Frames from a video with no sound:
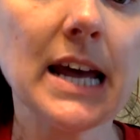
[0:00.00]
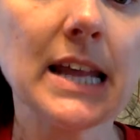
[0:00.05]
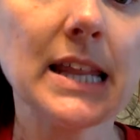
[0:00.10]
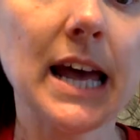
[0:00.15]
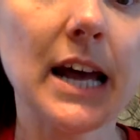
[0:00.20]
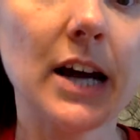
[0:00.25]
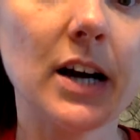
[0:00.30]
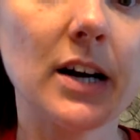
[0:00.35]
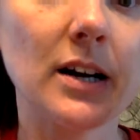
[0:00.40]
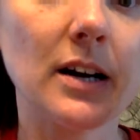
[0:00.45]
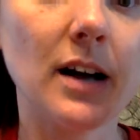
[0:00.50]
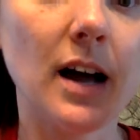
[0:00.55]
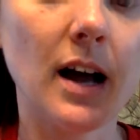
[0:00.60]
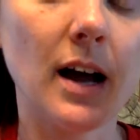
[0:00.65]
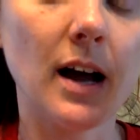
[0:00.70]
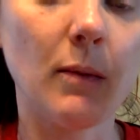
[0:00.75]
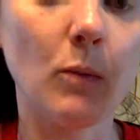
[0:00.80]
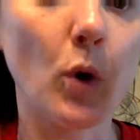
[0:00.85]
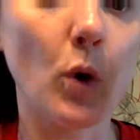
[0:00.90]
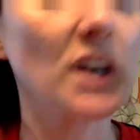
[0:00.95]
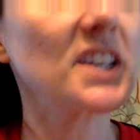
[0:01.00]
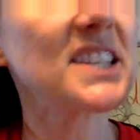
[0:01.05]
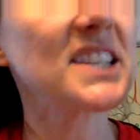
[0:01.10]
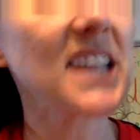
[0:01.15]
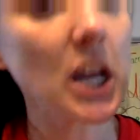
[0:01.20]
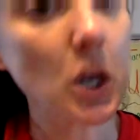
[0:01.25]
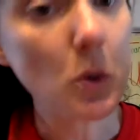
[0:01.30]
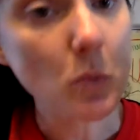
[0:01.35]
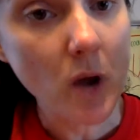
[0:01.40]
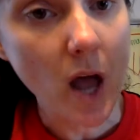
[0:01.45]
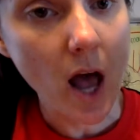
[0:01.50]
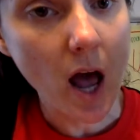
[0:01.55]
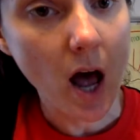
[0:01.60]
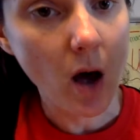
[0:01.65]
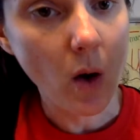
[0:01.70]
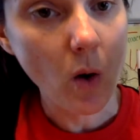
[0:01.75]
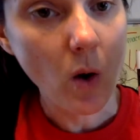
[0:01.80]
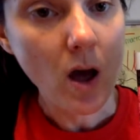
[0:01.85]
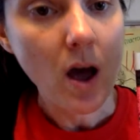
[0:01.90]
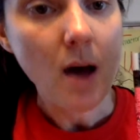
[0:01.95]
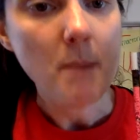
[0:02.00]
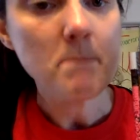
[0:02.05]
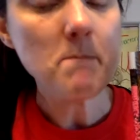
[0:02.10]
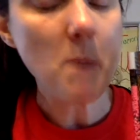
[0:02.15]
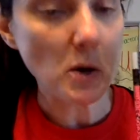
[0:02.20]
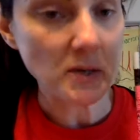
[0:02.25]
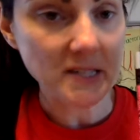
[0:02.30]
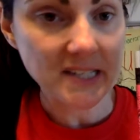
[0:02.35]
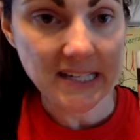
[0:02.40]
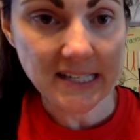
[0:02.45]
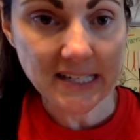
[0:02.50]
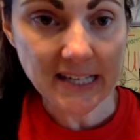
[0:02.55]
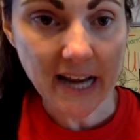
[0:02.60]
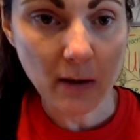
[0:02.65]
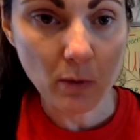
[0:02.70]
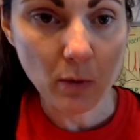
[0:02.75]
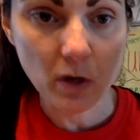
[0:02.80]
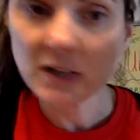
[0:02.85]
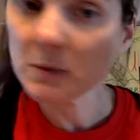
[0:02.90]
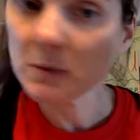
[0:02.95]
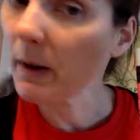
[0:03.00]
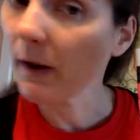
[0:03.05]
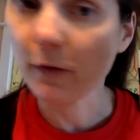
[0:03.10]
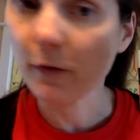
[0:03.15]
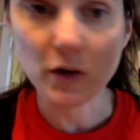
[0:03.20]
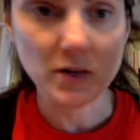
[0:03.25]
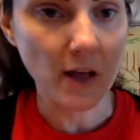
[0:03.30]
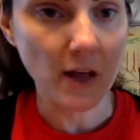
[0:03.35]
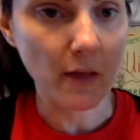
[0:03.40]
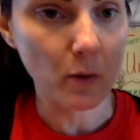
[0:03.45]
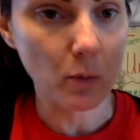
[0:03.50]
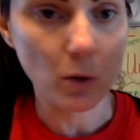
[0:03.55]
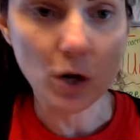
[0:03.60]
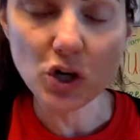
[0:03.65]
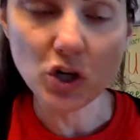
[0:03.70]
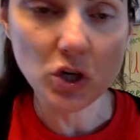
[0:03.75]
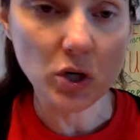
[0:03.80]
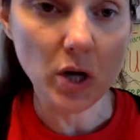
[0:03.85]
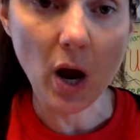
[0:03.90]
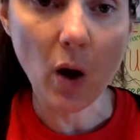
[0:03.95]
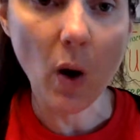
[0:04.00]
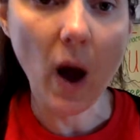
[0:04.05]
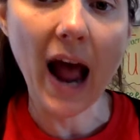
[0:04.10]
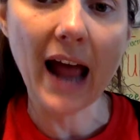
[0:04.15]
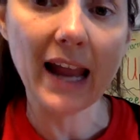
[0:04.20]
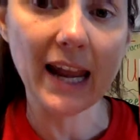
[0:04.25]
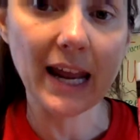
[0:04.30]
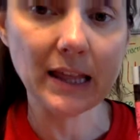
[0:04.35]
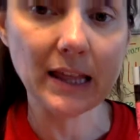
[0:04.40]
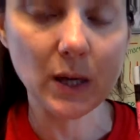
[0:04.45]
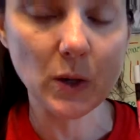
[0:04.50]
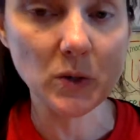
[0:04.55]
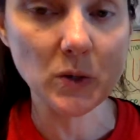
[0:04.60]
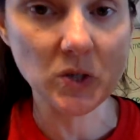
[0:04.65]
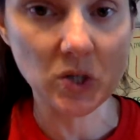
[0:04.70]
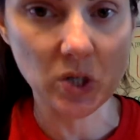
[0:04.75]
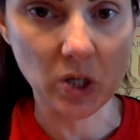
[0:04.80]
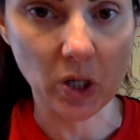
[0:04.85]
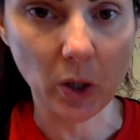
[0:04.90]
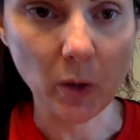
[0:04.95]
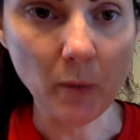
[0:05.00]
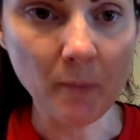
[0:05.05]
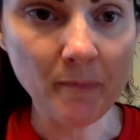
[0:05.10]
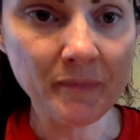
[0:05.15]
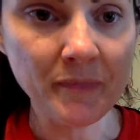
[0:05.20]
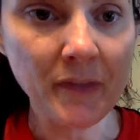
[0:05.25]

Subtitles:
that are words that you know, mostly sight words, but if there's other words you know, highlight those too.